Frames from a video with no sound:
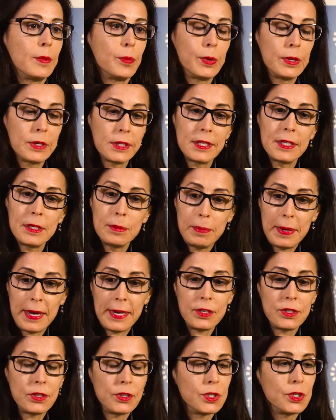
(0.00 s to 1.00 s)
And we're seeing
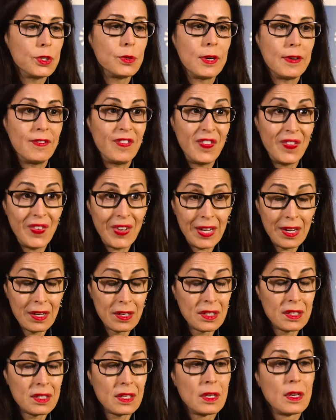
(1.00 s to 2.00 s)
patients who have
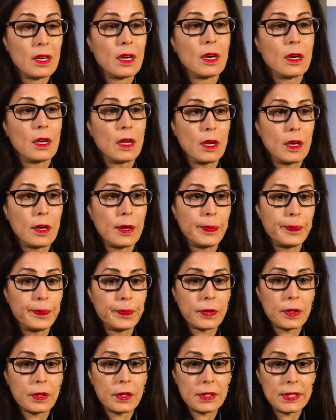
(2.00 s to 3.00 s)
failed
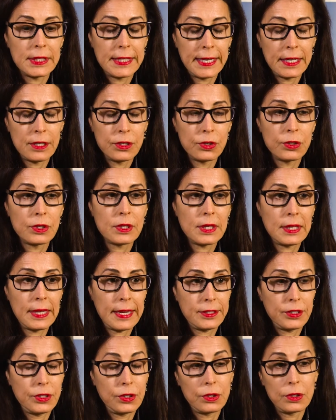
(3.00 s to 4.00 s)
um, standard
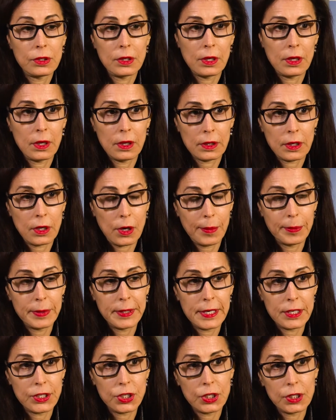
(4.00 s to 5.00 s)
classical uh,
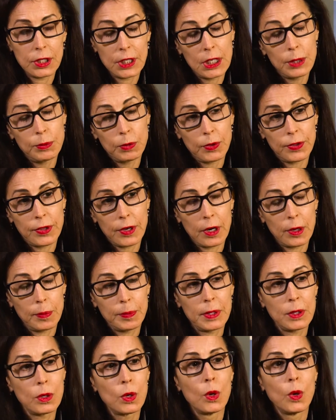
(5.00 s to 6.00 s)
combination
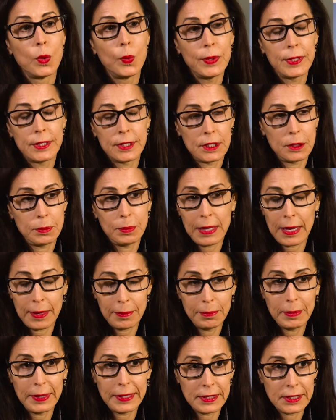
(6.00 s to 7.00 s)
chemotherapy with
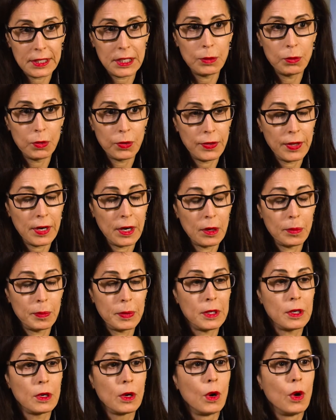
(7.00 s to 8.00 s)
cisplatin-based
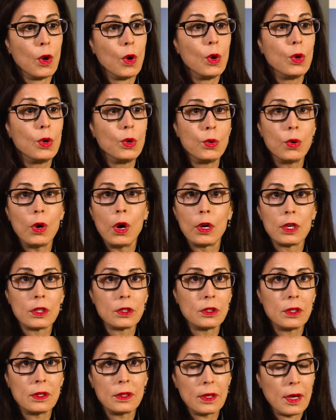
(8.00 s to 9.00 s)
chemotherapy who
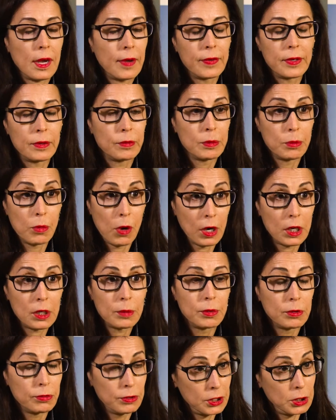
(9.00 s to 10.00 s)
are having
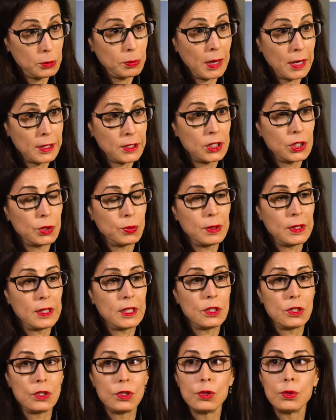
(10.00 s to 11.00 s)
remarkable responses with
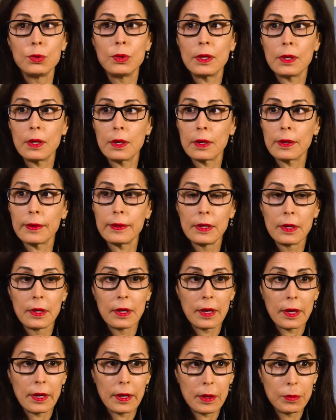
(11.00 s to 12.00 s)
these new uh,
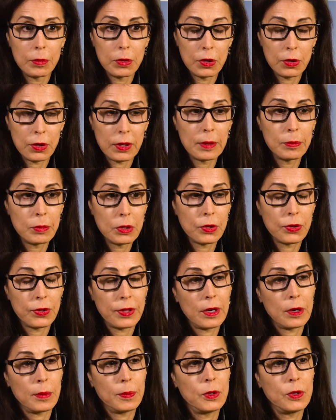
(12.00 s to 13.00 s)
immuno
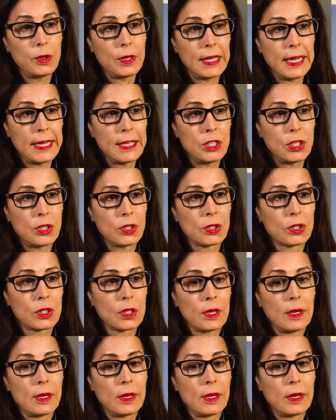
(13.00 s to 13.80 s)
immunotherapeutic agents.